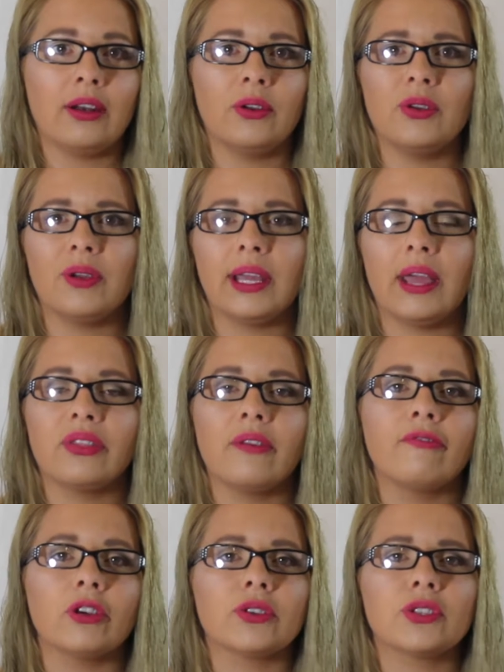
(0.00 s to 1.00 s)
I know you can get
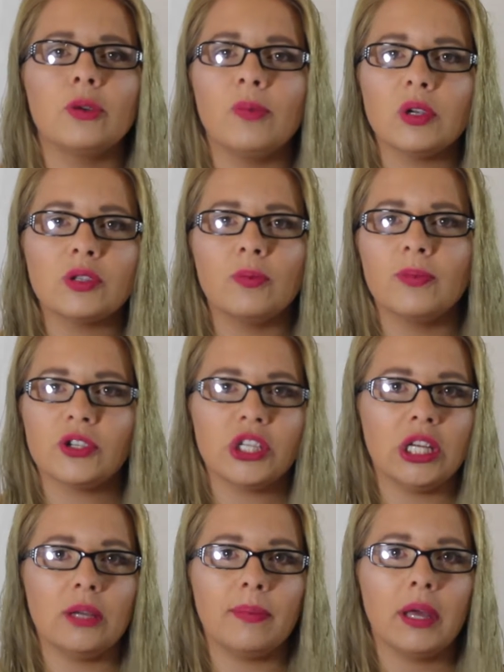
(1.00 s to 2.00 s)
them for super, super
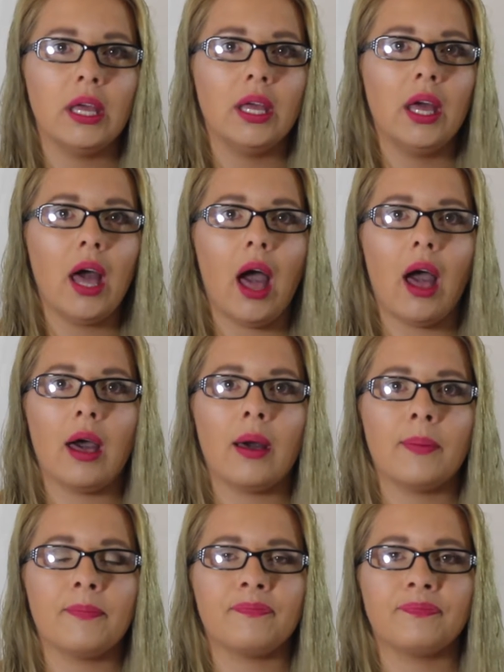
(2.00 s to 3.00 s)
cheap.
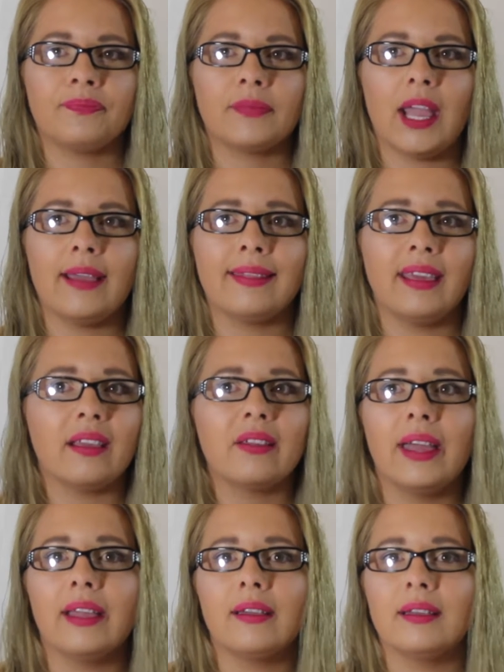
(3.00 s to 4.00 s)
I think
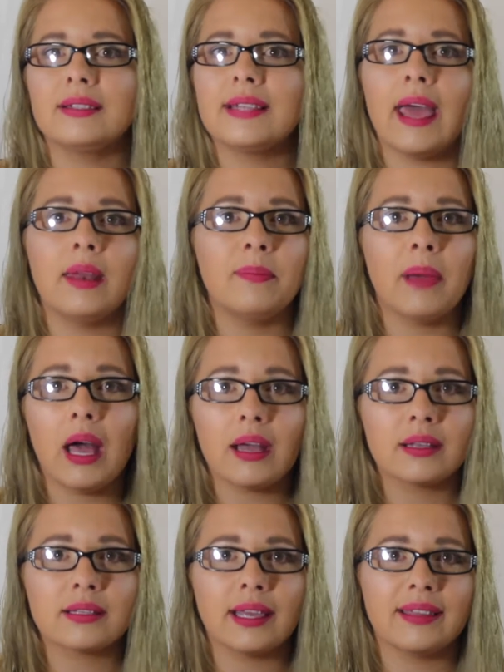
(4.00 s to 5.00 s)
like
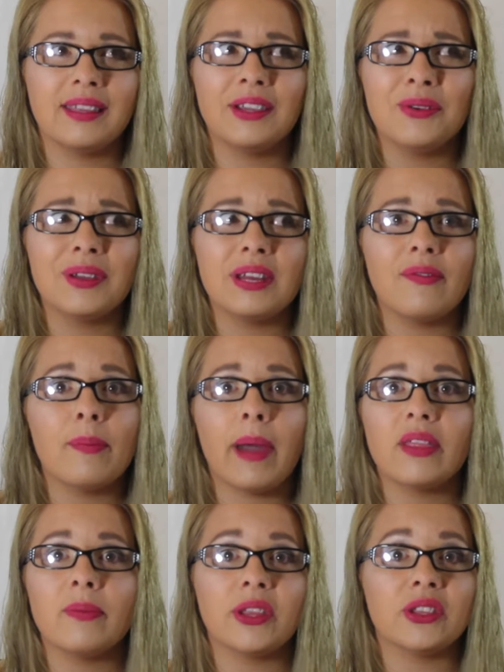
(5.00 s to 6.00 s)
$10. I think you can even
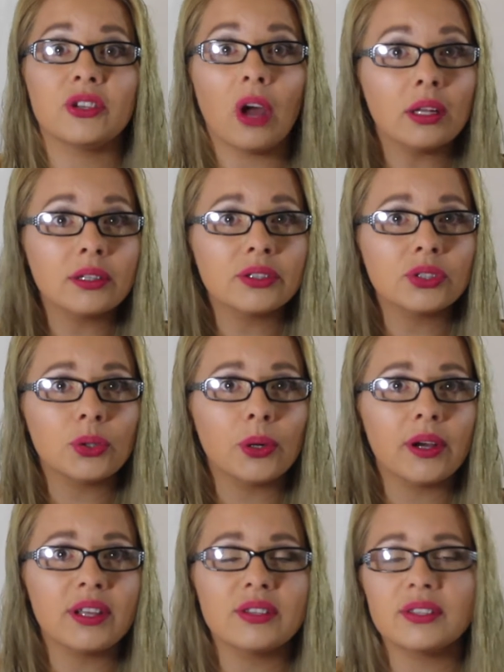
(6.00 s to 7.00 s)
buy them at the dollar
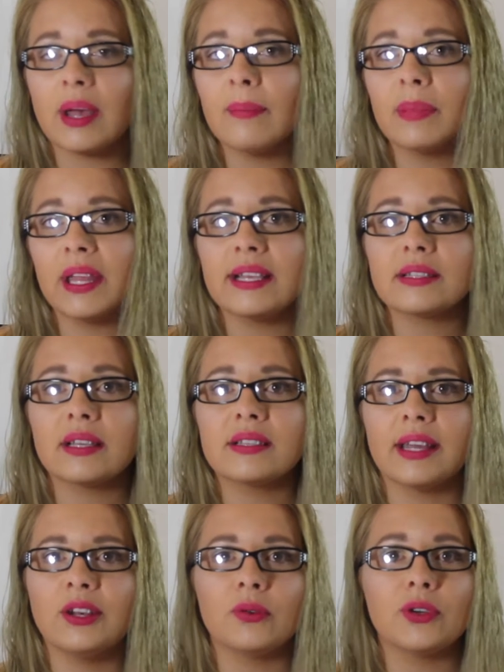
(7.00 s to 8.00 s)
store in some
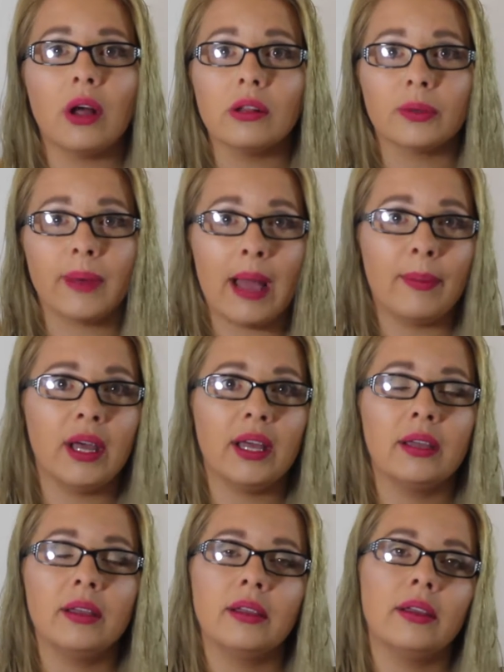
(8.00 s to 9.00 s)
places. I know
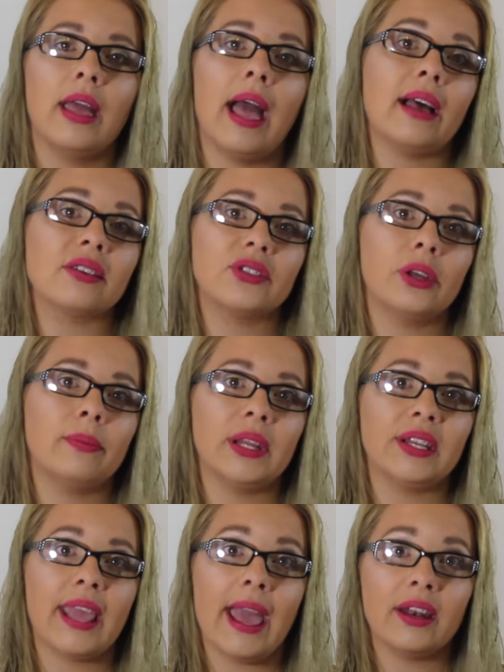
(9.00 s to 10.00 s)
Dollarama has them
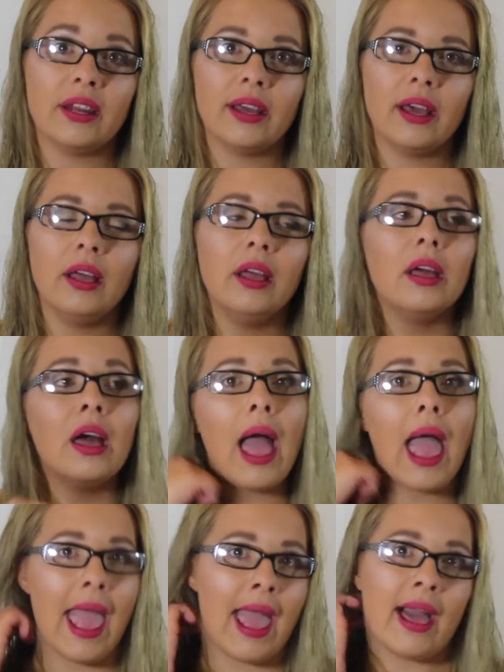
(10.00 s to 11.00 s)
in Canada,
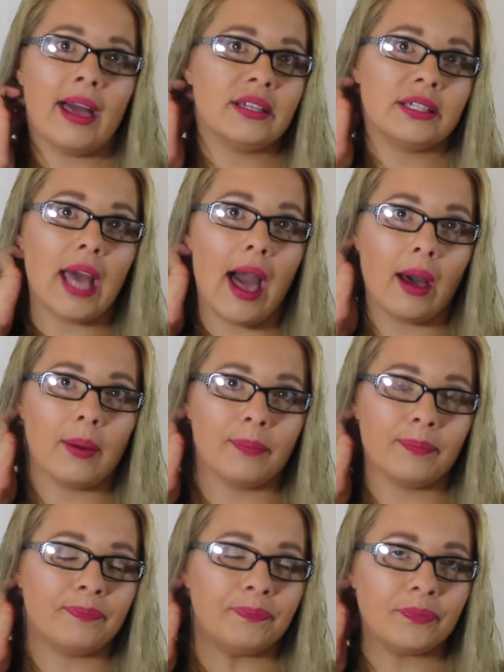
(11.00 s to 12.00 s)

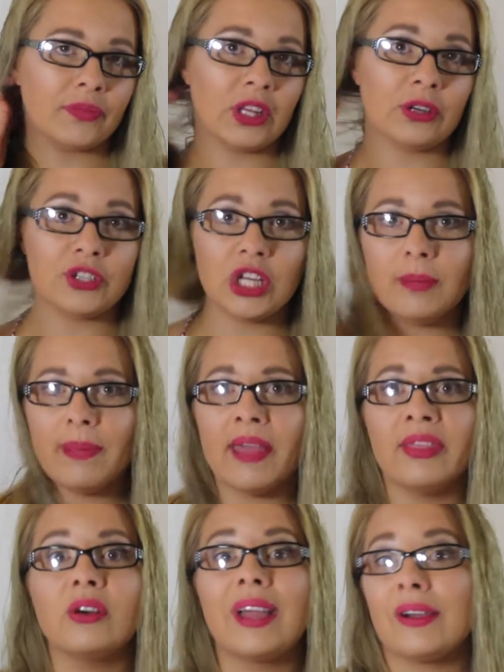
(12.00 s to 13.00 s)
and they're cheap
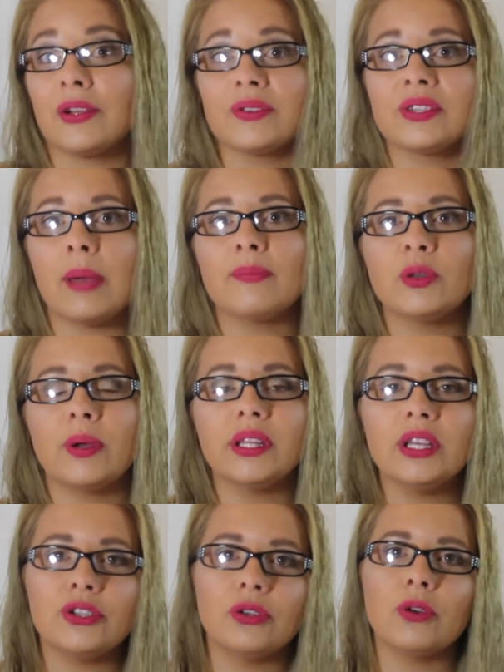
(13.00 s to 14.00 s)
and they'll count your steps, so at
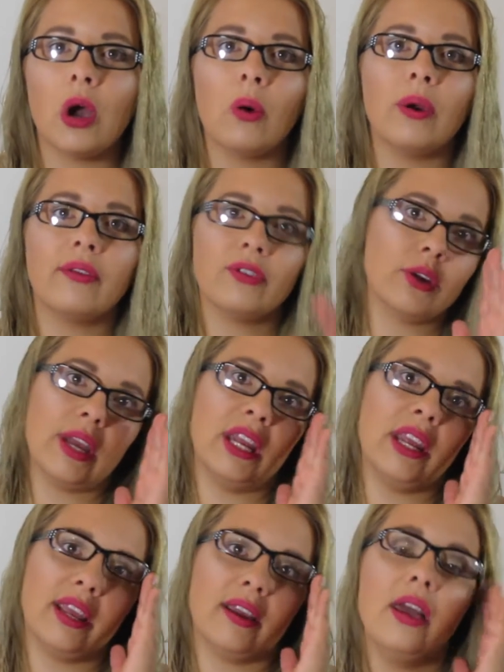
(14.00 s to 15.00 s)
least you know if you're
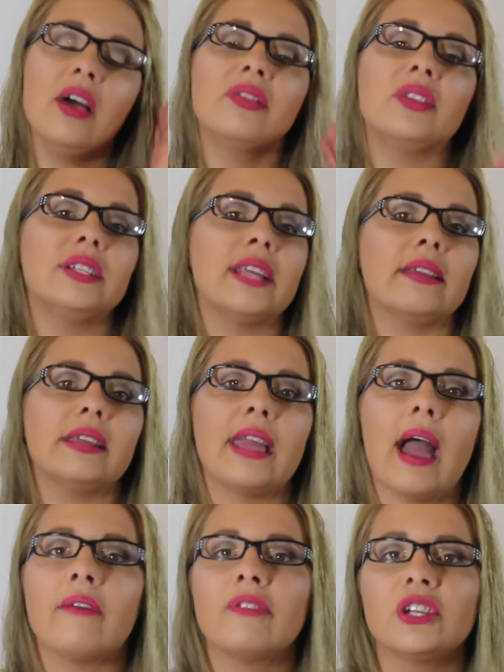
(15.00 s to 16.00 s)
hitting the
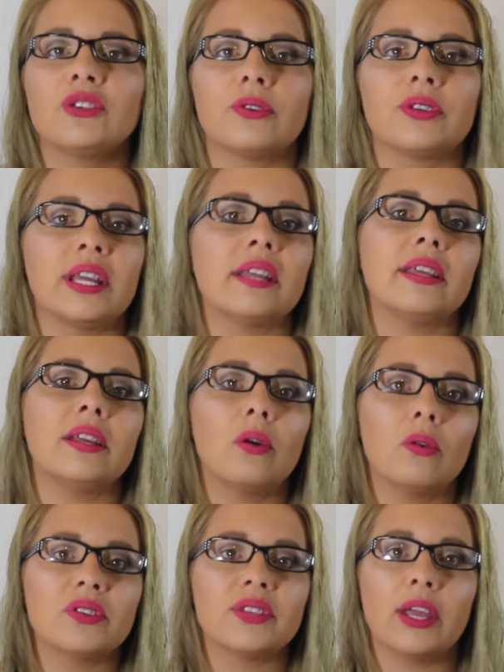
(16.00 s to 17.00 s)
daily average or daily
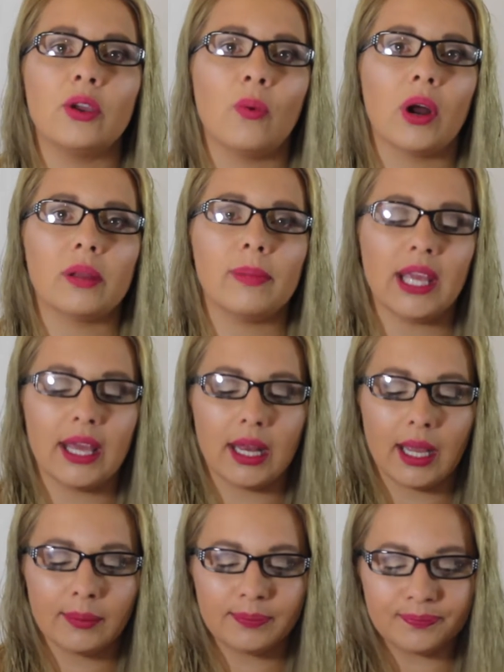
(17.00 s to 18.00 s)
goals that you want to be
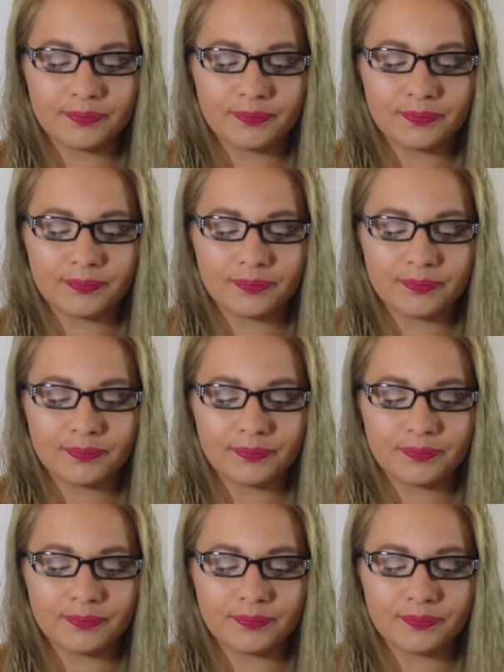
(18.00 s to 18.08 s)
hitting.